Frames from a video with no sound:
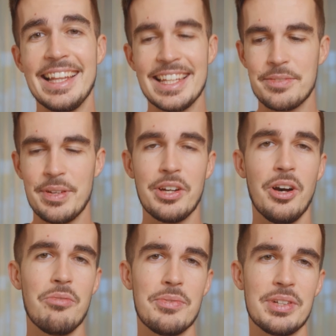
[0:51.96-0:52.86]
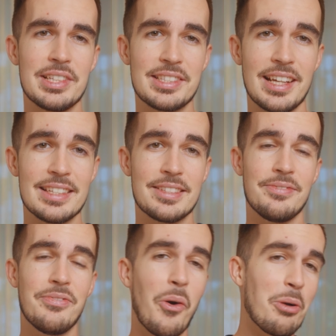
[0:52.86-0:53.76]
In this video, we will discuss
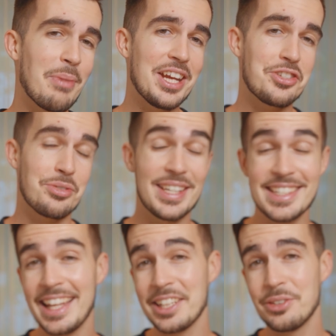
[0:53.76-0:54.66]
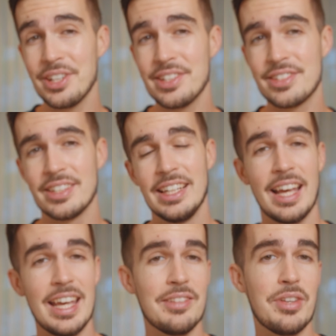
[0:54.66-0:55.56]
4 major risk categories,
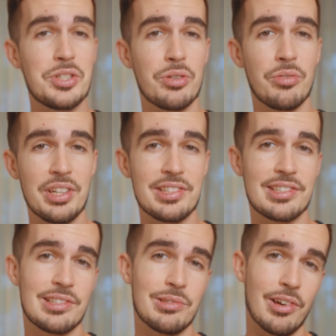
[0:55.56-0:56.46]
the individual risks to